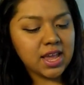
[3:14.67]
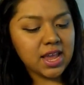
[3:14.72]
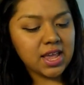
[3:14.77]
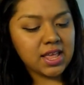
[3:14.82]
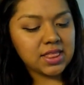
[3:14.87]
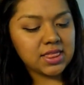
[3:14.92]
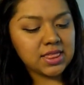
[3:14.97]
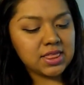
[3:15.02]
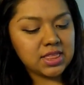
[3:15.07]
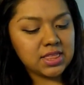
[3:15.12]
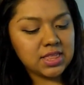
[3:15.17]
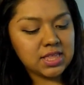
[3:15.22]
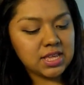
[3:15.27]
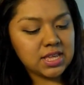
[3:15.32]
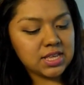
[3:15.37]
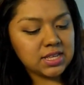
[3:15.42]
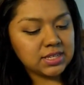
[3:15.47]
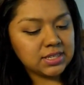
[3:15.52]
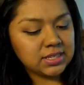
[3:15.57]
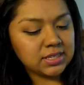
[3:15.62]
And
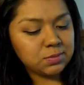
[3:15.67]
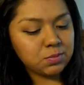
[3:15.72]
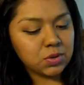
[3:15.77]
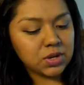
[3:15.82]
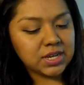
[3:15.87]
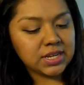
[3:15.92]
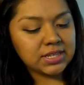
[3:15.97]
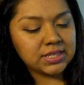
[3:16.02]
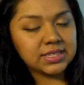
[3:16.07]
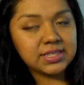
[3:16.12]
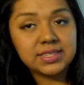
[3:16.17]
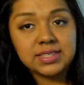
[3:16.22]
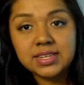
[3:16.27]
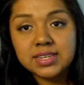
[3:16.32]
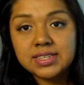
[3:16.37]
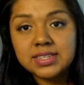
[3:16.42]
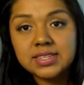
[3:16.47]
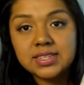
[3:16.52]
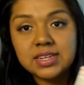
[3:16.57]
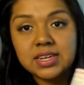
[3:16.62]
this brings
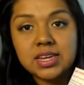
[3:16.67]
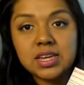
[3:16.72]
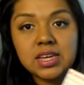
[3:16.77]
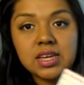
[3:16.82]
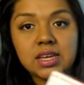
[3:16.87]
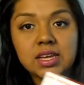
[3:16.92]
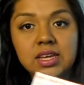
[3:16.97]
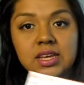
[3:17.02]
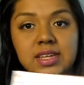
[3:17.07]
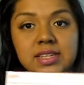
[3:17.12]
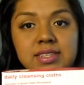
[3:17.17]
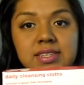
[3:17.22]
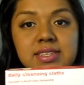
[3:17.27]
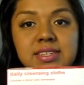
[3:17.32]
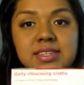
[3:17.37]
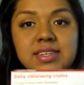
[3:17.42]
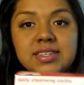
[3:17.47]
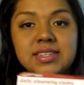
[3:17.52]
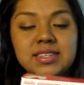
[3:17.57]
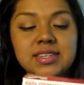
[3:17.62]
60, it's a
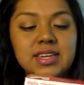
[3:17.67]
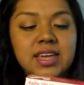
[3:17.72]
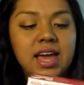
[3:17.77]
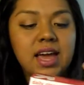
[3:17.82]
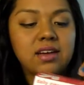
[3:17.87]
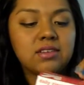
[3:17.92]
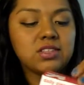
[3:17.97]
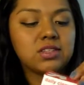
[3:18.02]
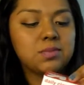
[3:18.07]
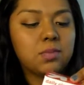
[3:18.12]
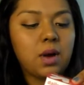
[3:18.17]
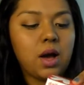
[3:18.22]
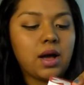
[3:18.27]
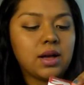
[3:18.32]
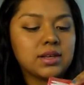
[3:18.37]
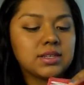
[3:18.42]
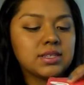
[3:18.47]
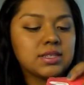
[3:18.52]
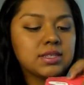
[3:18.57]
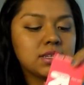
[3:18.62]
60 count
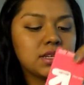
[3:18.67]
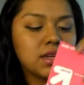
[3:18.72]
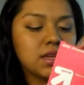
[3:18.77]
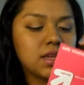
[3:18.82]
box,